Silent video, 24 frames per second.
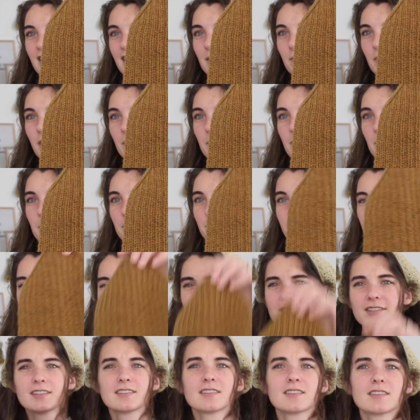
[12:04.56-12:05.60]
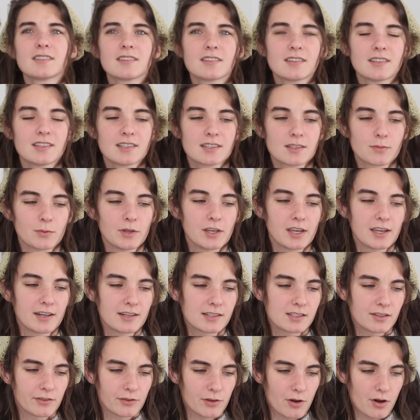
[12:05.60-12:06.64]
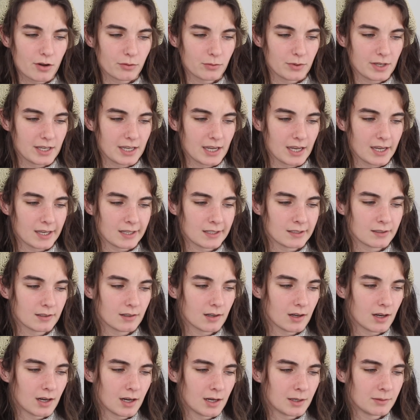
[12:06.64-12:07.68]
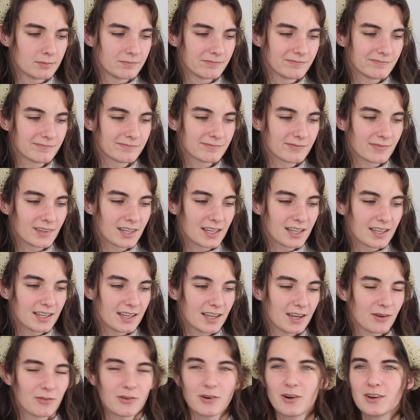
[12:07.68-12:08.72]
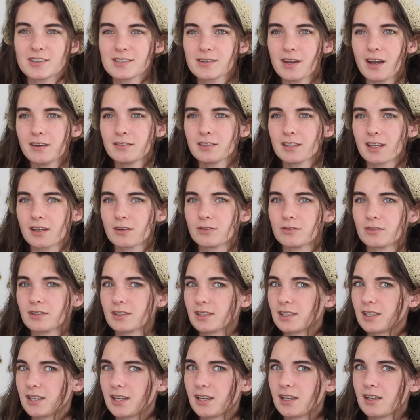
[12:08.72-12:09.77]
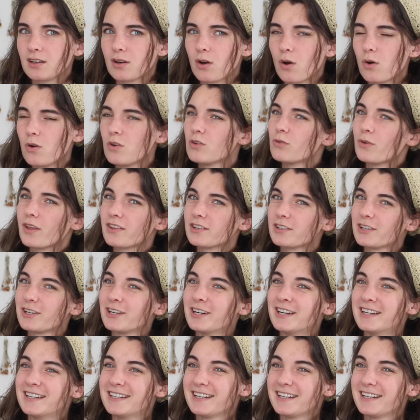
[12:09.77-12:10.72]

I might be able to finish this weekend. It's a long weekend, and we're also having like really cold weather.